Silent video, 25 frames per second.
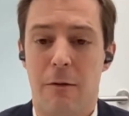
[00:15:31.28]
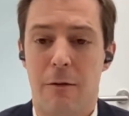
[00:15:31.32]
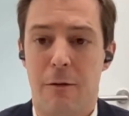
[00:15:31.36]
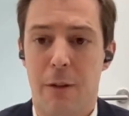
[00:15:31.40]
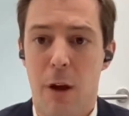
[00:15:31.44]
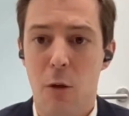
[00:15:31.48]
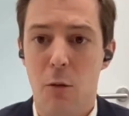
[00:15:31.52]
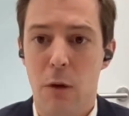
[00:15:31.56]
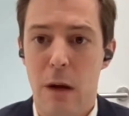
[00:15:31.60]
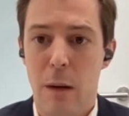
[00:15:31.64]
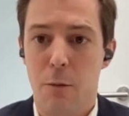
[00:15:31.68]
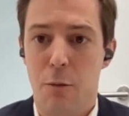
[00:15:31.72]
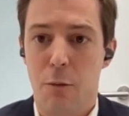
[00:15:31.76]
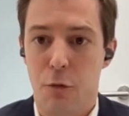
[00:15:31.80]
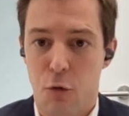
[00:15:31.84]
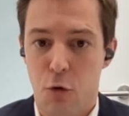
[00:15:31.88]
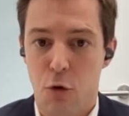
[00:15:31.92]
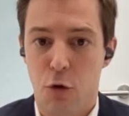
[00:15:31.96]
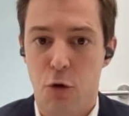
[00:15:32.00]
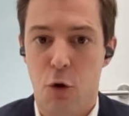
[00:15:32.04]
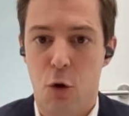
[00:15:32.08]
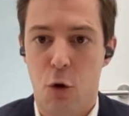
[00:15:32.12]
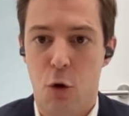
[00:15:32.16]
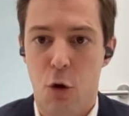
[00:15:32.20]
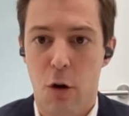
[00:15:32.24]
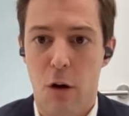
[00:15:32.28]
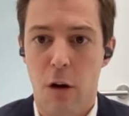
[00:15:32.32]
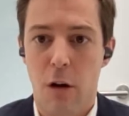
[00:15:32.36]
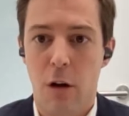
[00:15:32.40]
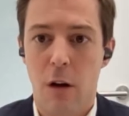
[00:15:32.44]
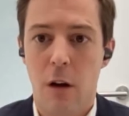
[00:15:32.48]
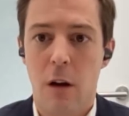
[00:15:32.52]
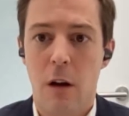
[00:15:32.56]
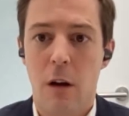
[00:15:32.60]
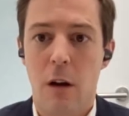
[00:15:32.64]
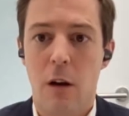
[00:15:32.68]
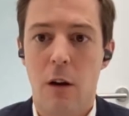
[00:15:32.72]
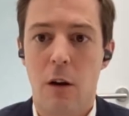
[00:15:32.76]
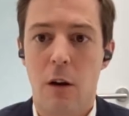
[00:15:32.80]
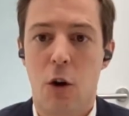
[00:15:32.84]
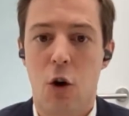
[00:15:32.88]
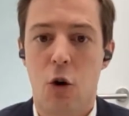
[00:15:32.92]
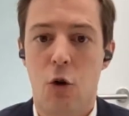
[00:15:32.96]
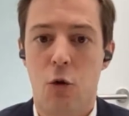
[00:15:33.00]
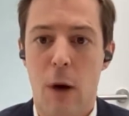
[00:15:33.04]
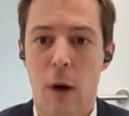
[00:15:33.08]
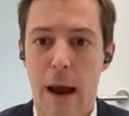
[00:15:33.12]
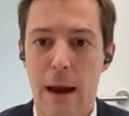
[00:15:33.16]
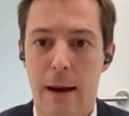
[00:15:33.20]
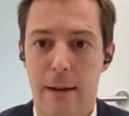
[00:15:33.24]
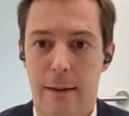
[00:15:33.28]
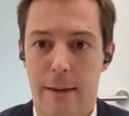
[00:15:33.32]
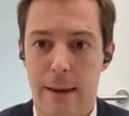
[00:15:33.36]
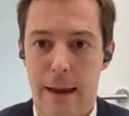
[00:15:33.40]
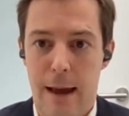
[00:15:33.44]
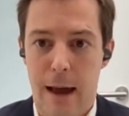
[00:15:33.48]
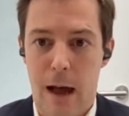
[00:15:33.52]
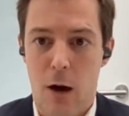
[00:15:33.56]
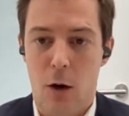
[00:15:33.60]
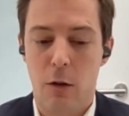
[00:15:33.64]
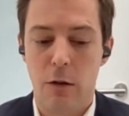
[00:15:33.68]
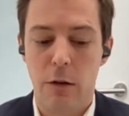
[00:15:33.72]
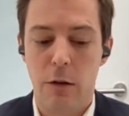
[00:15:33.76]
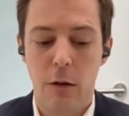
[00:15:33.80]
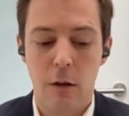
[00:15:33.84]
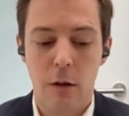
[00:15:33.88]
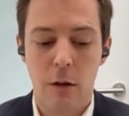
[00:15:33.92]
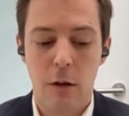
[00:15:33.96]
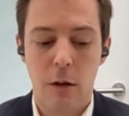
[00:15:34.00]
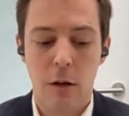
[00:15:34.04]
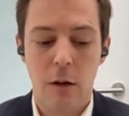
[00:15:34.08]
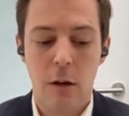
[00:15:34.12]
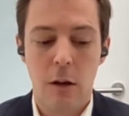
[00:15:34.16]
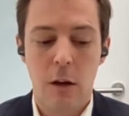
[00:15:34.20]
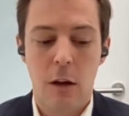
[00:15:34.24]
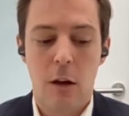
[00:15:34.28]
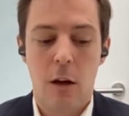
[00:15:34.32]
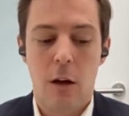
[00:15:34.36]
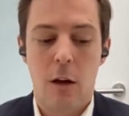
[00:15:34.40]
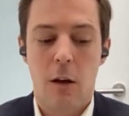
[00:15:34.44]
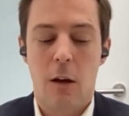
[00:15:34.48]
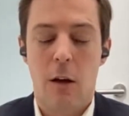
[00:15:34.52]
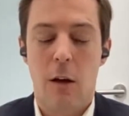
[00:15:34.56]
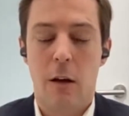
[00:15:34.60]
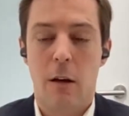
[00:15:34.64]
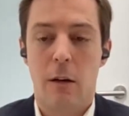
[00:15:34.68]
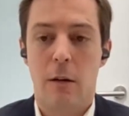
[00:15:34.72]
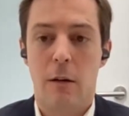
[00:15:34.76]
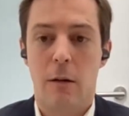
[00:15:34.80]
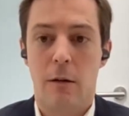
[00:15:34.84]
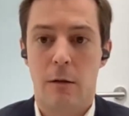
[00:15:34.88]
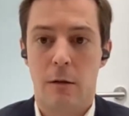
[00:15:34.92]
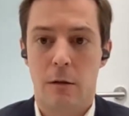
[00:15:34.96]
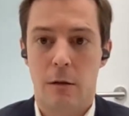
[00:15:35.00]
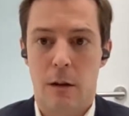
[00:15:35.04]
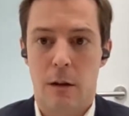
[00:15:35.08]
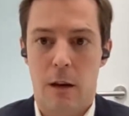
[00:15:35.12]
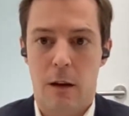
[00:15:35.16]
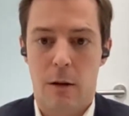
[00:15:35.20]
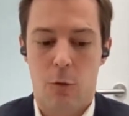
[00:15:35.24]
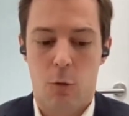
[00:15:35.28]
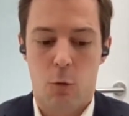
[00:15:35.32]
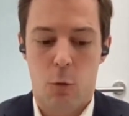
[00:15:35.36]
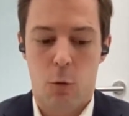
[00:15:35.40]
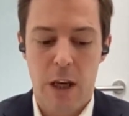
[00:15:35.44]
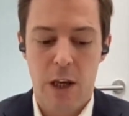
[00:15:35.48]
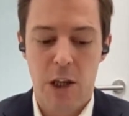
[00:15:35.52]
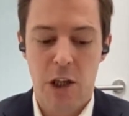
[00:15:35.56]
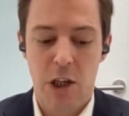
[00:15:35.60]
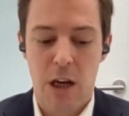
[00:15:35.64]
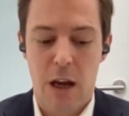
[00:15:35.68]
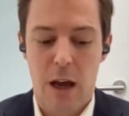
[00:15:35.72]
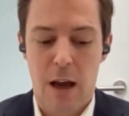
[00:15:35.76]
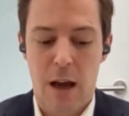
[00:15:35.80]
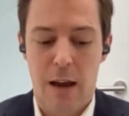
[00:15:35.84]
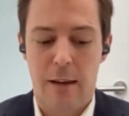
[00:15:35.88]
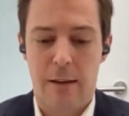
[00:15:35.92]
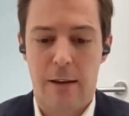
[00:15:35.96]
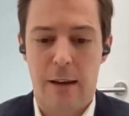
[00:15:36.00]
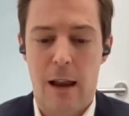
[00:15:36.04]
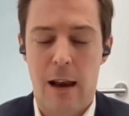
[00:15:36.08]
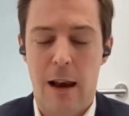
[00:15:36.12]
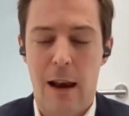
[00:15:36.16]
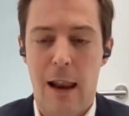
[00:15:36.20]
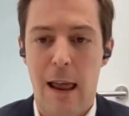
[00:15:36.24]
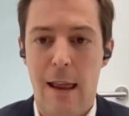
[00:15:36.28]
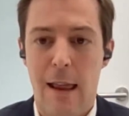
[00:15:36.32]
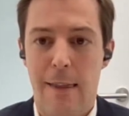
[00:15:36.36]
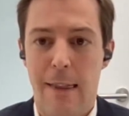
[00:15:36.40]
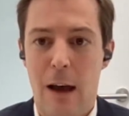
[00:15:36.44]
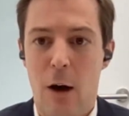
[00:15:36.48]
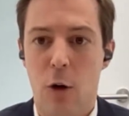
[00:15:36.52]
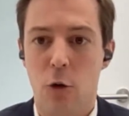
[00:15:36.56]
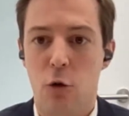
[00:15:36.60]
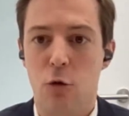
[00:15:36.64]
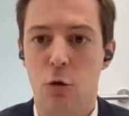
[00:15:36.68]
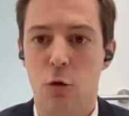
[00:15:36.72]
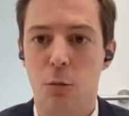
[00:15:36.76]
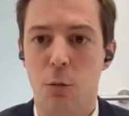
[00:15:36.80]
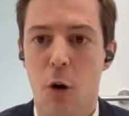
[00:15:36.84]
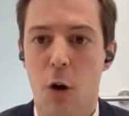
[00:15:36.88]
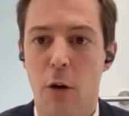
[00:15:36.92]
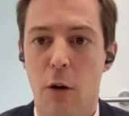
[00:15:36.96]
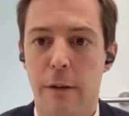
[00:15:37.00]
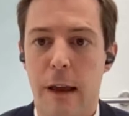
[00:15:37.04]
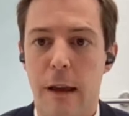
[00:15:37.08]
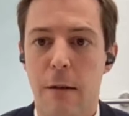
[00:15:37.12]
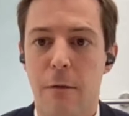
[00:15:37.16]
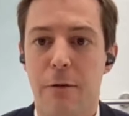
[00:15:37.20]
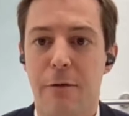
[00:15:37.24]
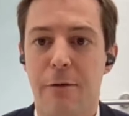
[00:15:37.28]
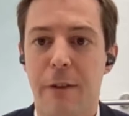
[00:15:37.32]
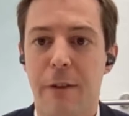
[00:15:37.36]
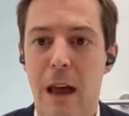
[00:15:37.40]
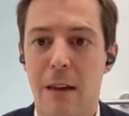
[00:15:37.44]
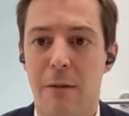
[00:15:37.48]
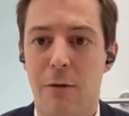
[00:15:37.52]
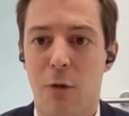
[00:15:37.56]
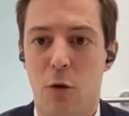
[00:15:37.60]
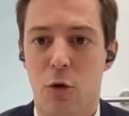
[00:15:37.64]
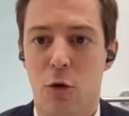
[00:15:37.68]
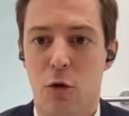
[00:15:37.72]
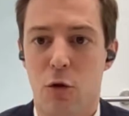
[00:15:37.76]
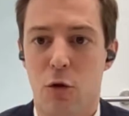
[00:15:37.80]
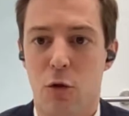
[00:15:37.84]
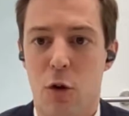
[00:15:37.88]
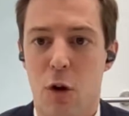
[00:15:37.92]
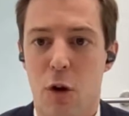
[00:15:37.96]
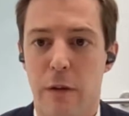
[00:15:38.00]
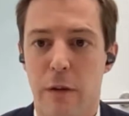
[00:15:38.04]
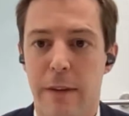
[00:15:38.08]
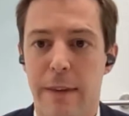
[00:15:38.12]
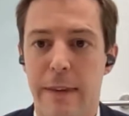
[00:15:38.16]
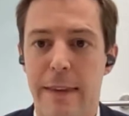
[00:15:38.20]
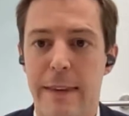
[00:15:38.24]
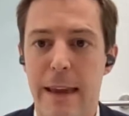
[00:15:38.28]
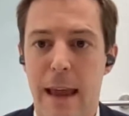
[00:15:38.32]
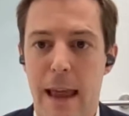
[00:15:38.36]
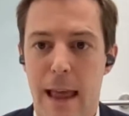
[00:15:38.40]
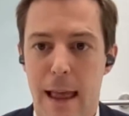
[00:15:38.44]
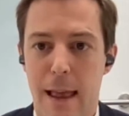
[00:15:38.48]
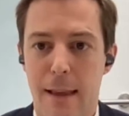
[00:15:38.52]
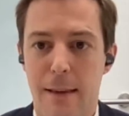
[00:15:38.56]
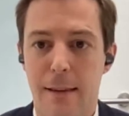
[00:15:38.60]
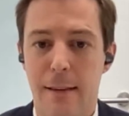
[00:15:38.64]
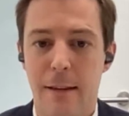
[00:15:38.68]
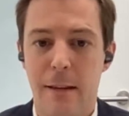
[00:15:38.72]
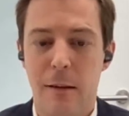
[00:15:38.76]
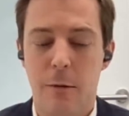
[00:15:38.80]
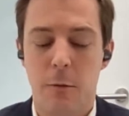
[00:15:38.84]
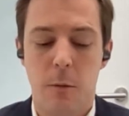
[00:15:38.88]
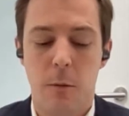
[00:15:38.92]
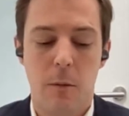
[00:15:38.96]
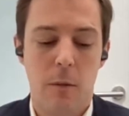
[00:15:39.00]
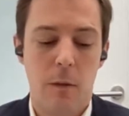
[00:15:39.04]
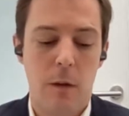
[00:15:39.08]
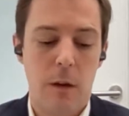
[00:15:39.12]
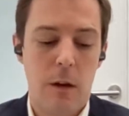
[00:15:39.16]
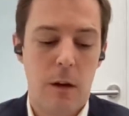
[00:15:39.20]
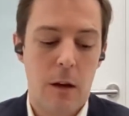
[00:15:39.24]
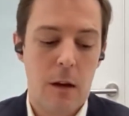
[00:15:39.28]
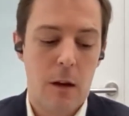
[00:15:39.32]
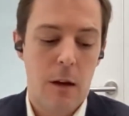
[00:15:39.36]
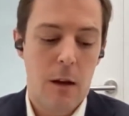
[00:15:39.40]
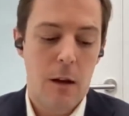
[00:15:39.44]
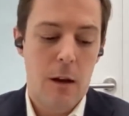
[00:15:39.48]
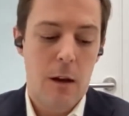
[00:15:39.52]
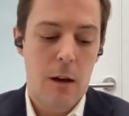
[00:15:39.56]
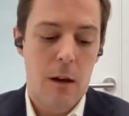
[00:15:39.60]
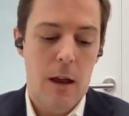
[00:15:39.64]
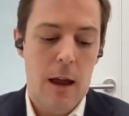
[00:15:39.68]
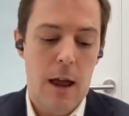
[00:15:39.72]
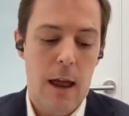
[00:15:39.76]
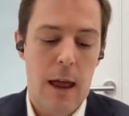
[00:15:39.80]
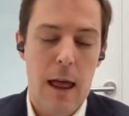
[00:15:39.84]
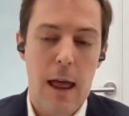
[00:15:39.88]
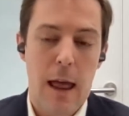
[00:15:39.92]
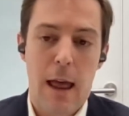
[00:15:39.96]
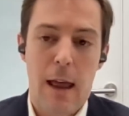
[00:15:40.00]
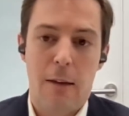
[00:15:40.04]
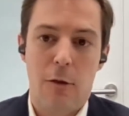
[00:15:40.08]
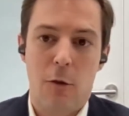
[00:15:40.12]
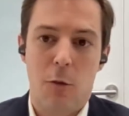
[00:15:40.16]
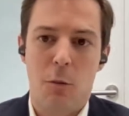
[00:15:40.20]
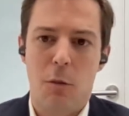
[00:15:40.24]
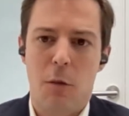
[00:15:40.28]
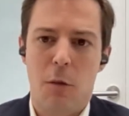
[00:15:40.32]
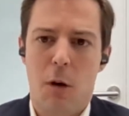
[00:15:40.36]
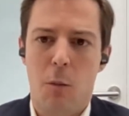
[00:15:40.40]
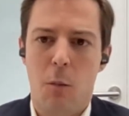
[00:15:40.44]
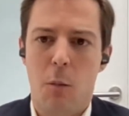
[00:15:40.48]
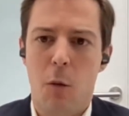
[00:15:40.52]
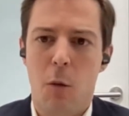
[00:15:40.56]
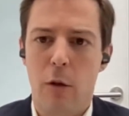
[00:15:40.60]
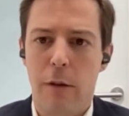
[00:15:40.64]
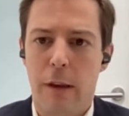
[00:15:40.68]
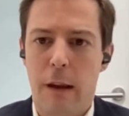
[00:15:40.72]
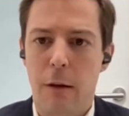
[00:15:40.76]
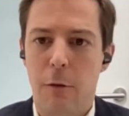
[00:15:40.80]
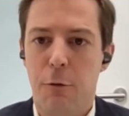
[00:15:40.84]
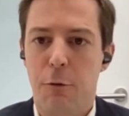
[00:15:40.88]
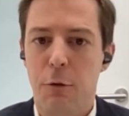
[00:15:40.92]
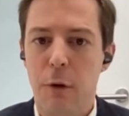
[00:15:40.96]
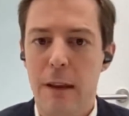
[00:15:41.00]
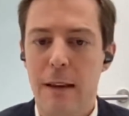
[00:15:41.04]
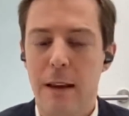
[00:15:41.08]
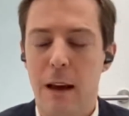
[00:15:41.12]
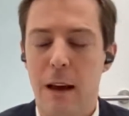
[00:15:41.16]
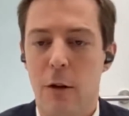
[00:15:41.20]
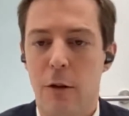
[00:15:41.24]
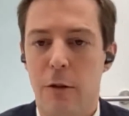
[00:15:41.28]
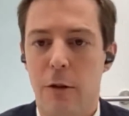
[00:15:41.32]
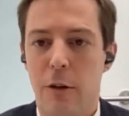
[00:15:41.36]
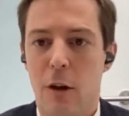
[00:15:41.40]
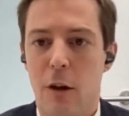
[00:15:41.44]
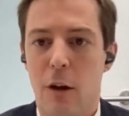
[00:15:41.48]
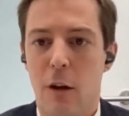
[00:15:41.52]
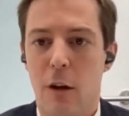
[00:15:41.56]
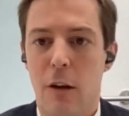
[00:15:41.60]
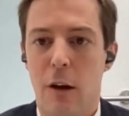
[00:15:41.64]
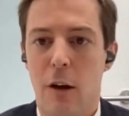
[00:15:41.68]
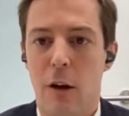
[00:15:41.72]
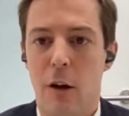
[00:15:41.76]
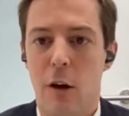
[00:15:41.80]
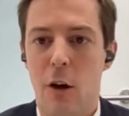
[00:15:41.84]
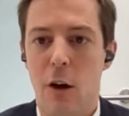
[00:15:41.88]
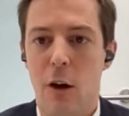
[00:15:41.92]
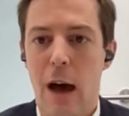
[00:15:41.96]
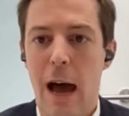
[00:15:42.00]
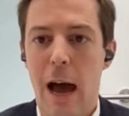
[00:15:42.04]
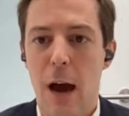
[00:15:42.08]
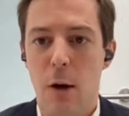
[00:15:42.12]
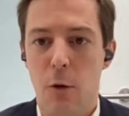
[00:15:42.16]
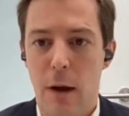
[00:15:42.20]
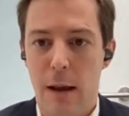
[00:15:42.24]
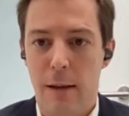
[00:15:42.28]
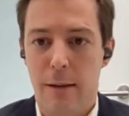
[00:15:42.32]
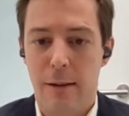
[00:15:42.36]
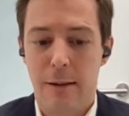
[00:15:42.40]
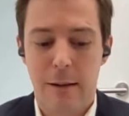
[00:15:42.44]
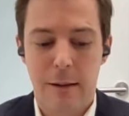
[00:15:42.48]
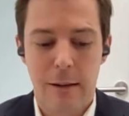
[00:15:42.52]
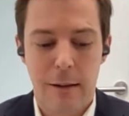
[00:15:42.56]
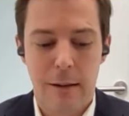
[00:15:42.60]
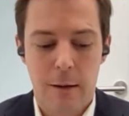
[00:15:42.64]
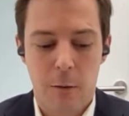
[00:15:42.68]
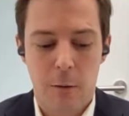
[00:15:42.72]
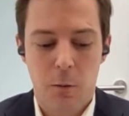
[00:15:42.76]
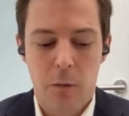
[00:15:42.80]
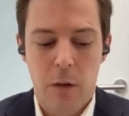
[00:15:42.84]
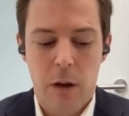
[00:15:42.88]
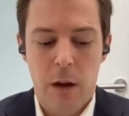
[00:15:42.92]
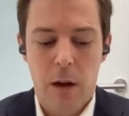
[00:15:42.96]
very brutal crackdown, which has led now to more than 500 deaths and more than 3,000 uh, arrests